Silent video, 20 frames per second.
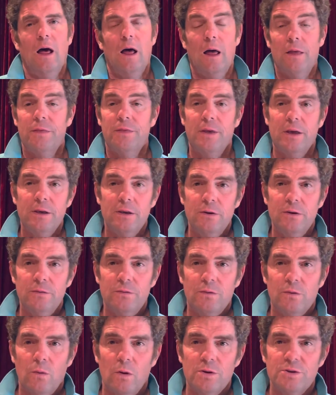Thank you
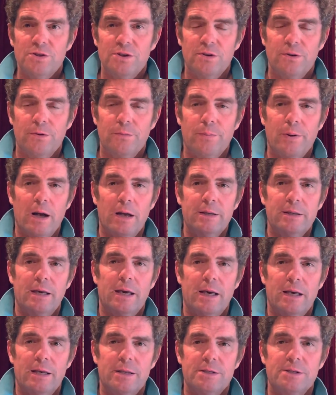for watching our
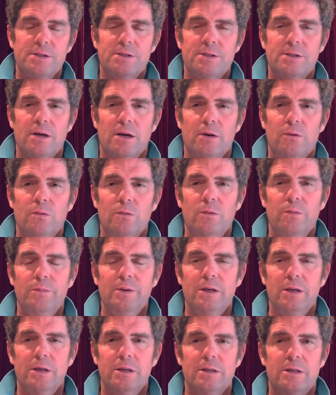podcast. We'll
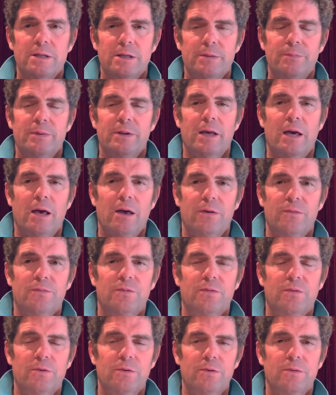be tipping out
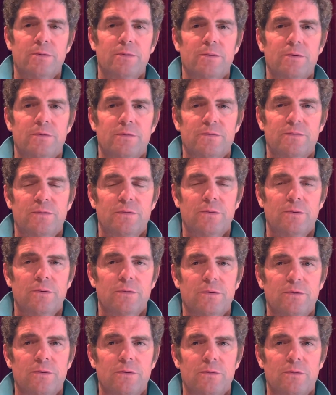for
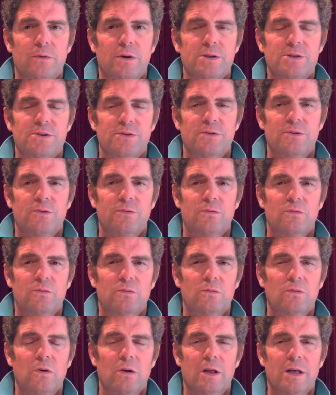the rest of the
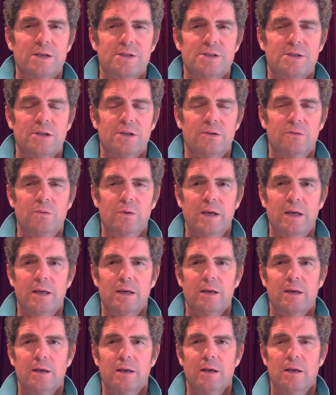Royal Ascot
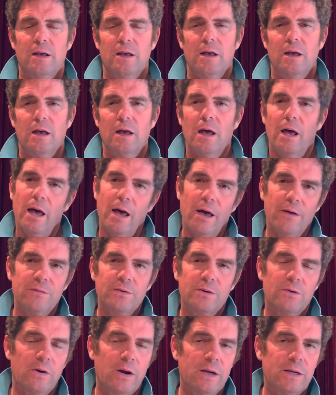week. Have a
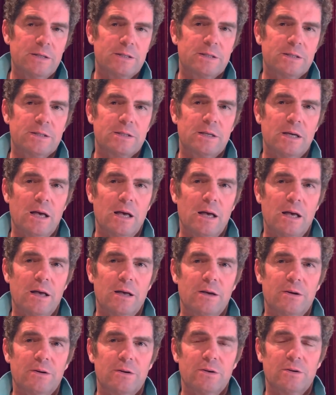great
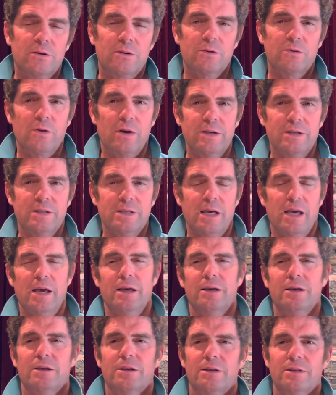
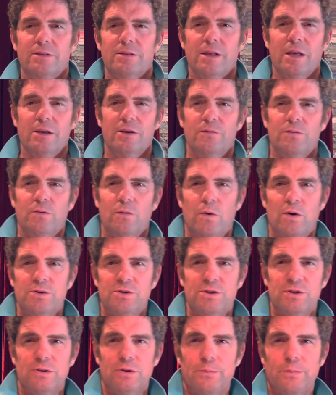day. Thank you for
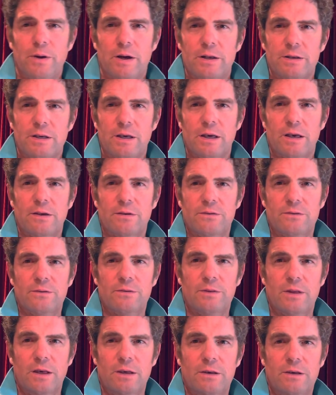watching our podcast.
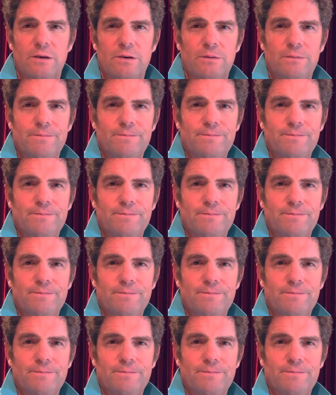Thank you.